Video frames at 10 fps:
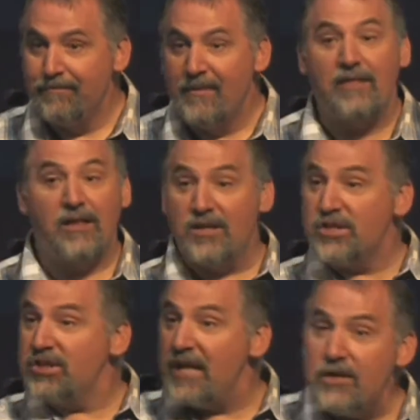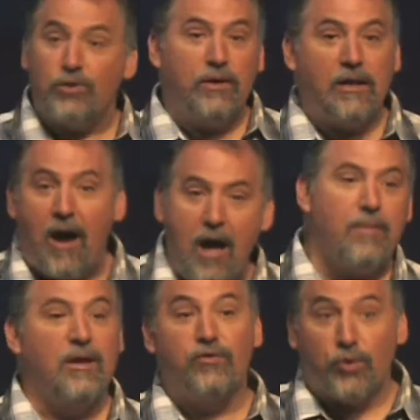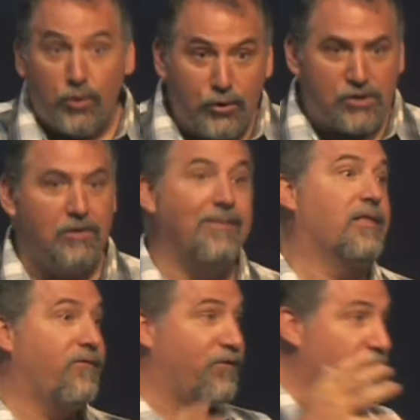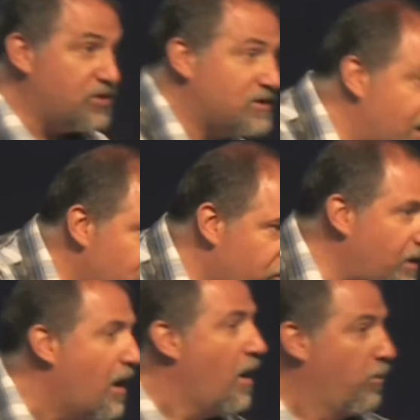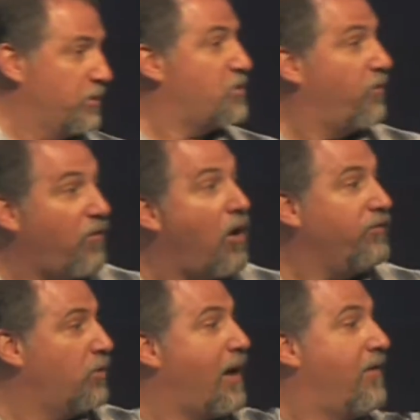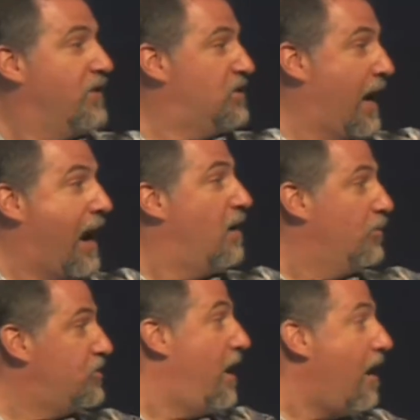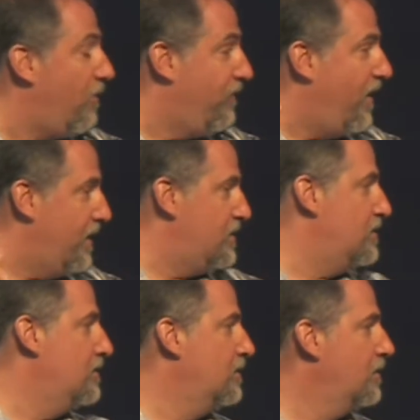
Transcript: that the central economy of Jerusalem in the first century was revolved around this animal sacrifice.